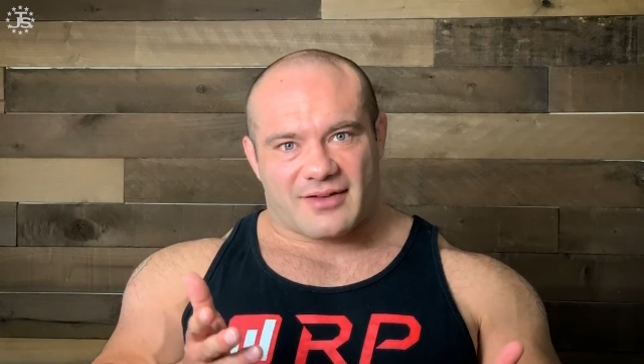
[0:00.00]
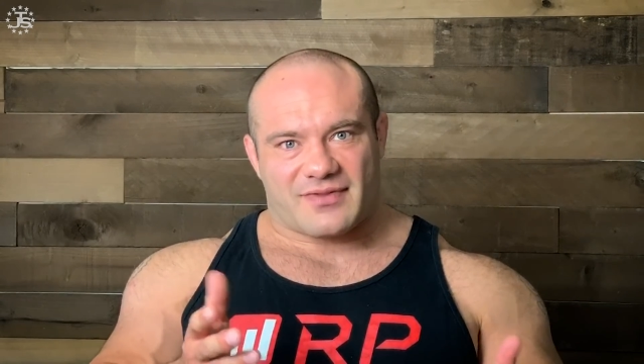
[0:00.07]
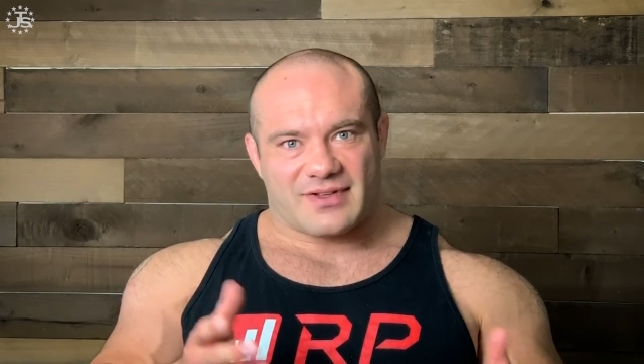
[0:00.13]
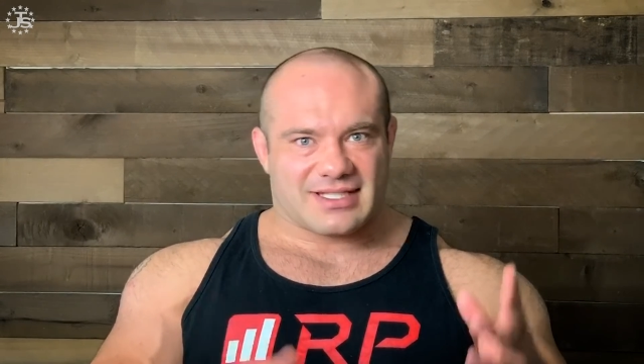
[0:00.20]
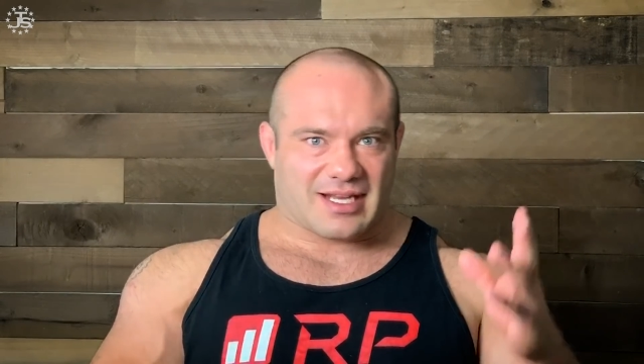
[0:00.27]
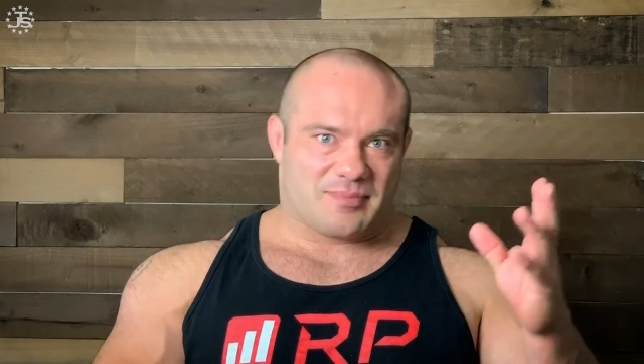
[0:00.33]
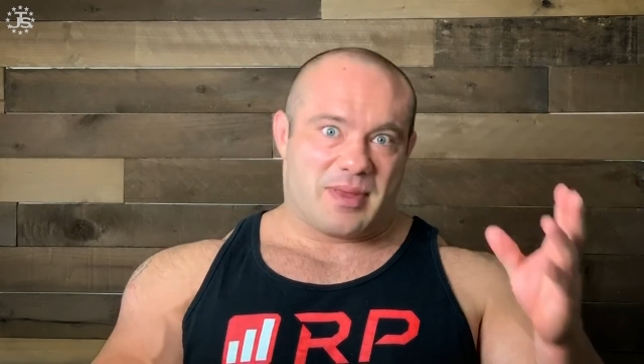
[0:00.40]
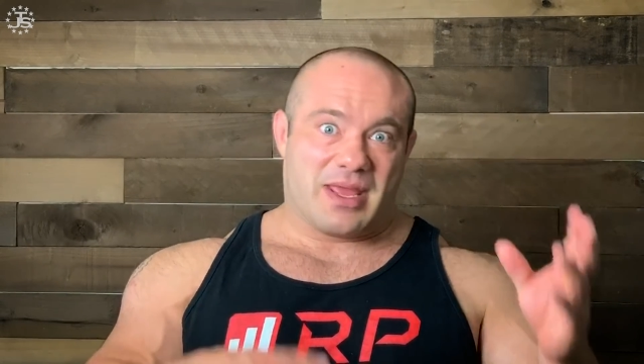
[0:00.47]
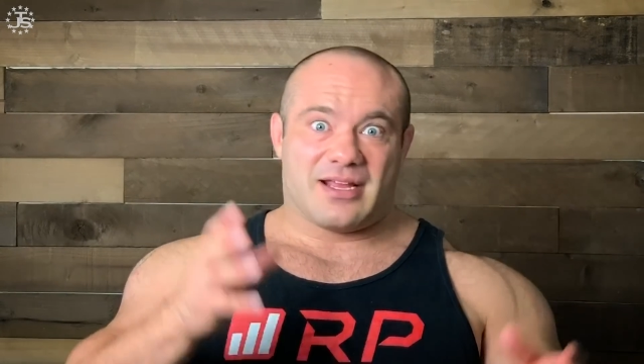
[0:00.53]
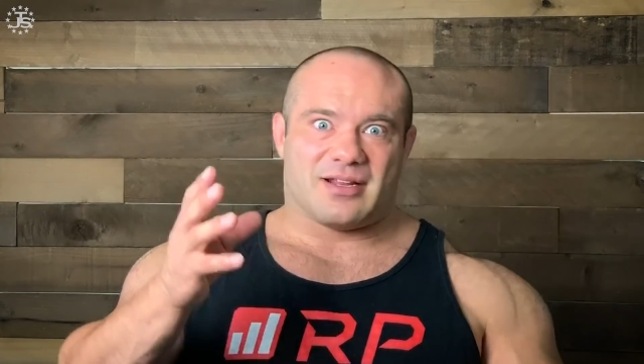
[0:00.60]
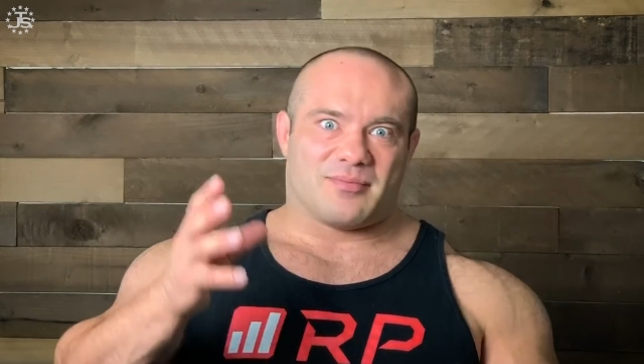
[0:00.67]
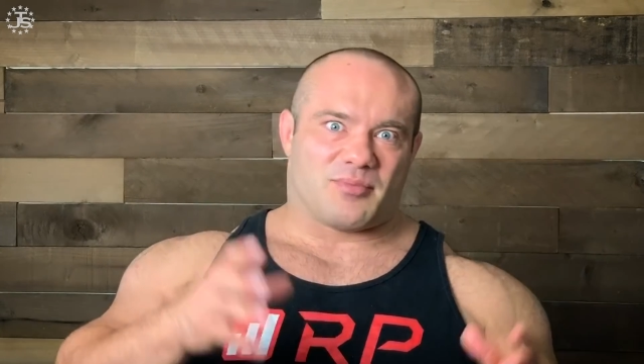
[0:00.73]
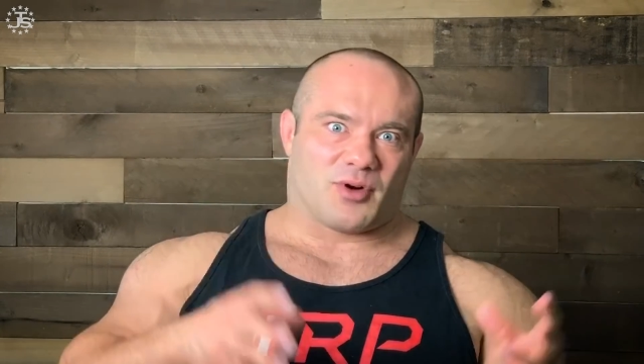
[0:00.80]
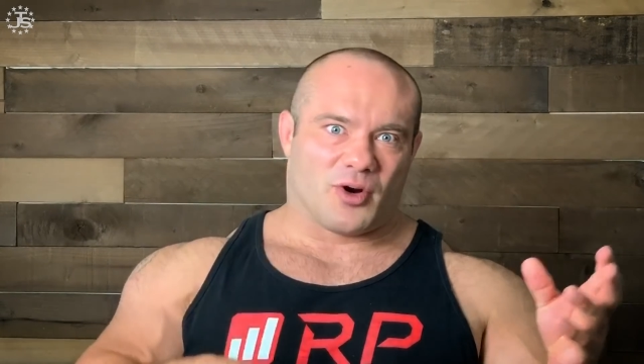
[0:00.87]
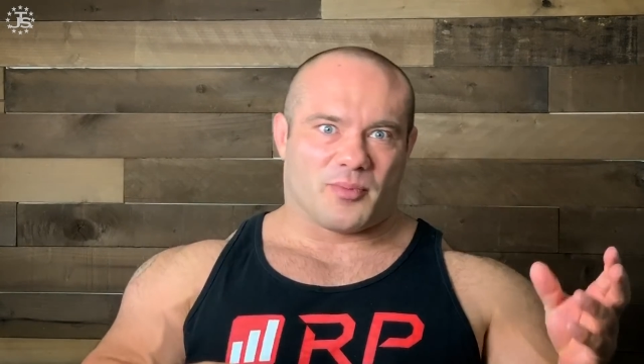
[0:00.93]
If it's like pink
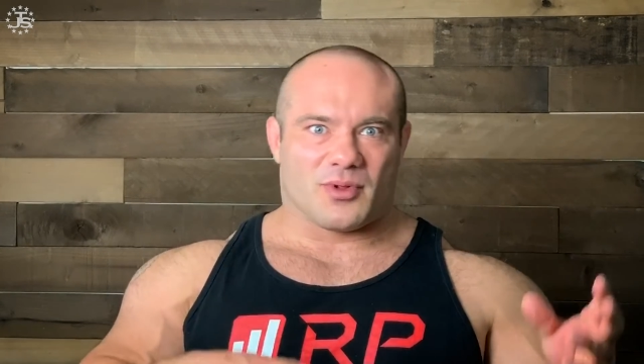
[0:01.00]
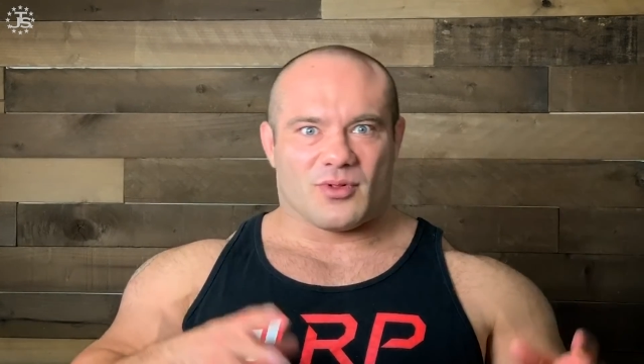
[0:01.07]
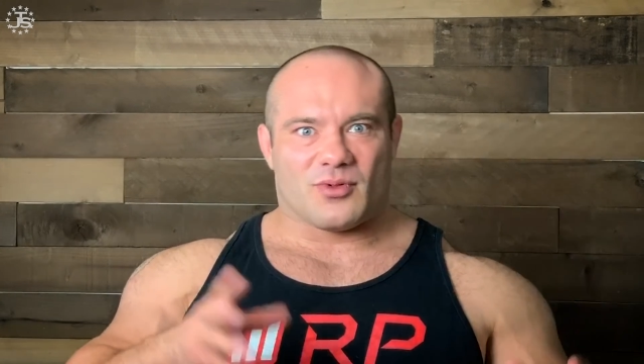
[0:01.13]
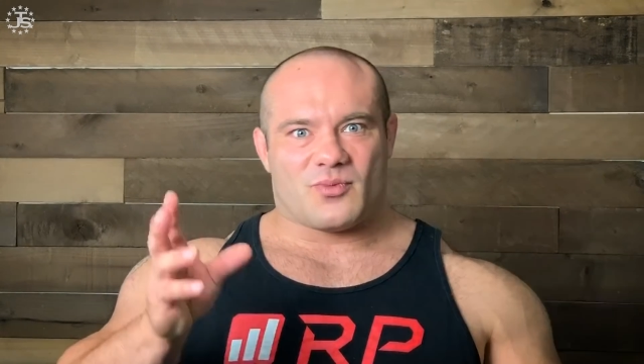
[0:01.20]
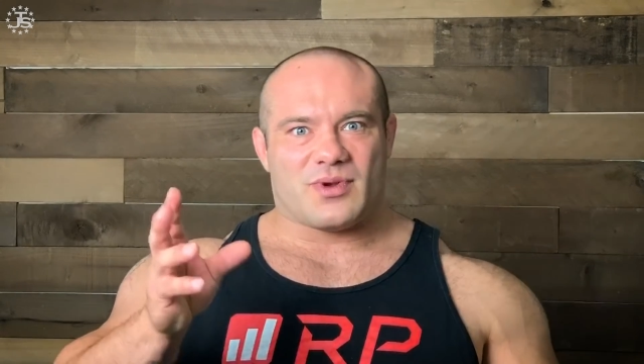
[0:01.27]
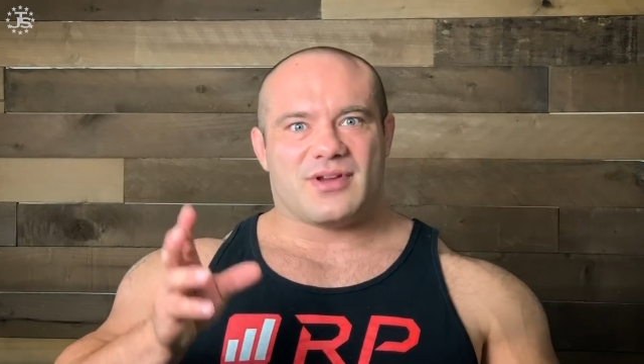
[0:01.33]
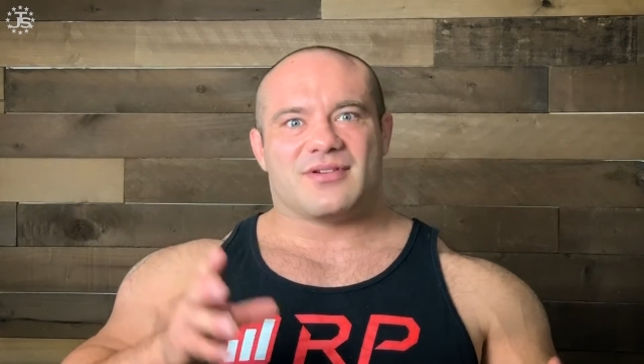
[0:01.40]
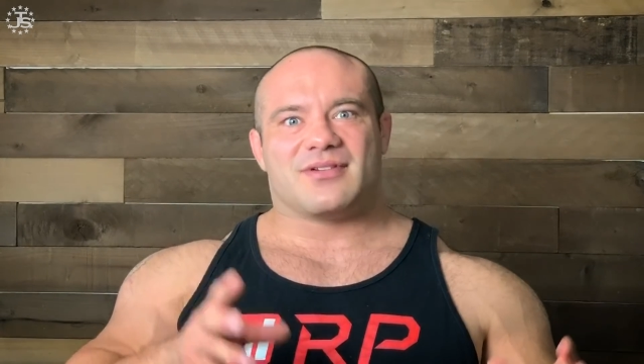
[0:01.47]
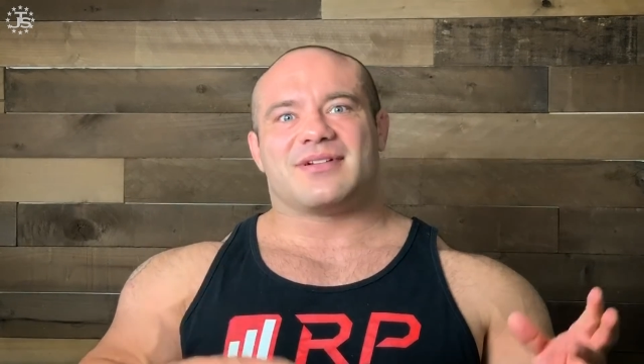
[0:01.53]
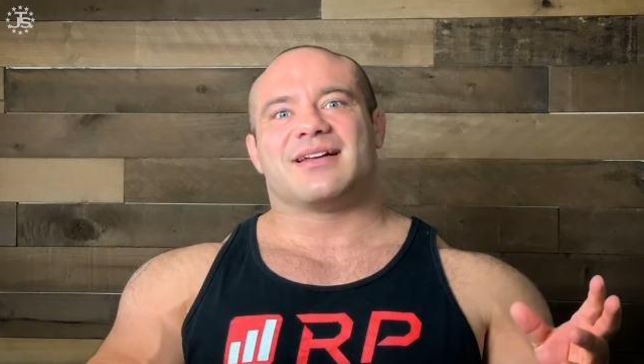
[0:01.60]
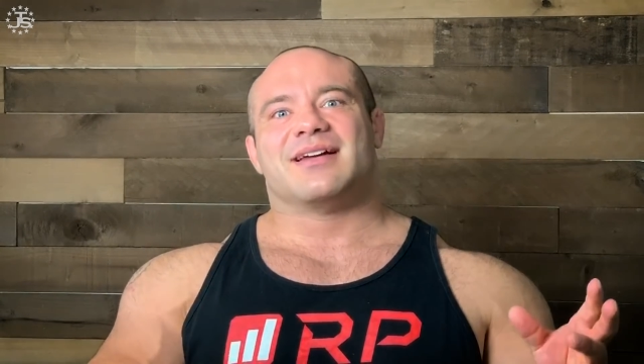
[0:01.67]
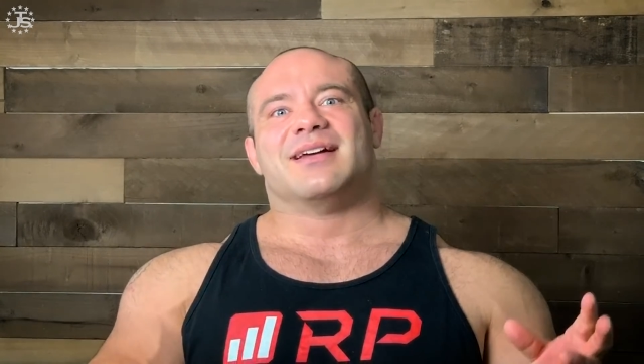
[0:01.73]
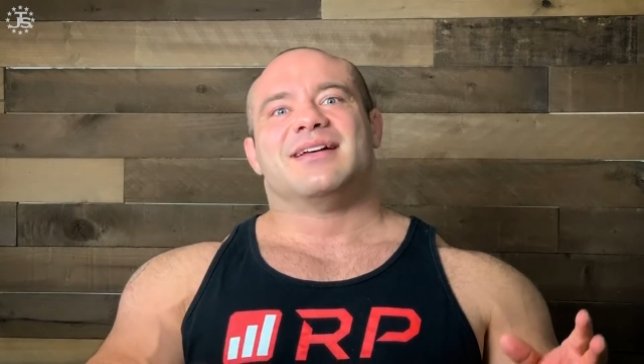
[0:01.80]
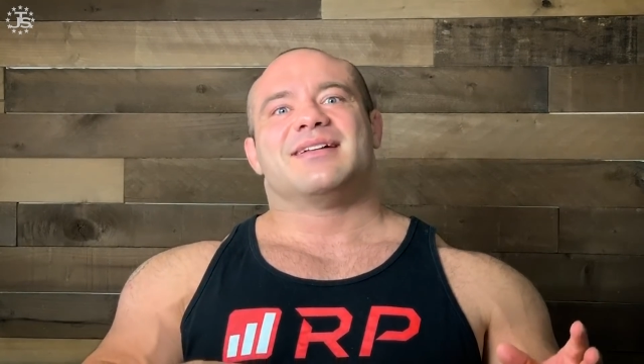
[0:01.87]
and purple weird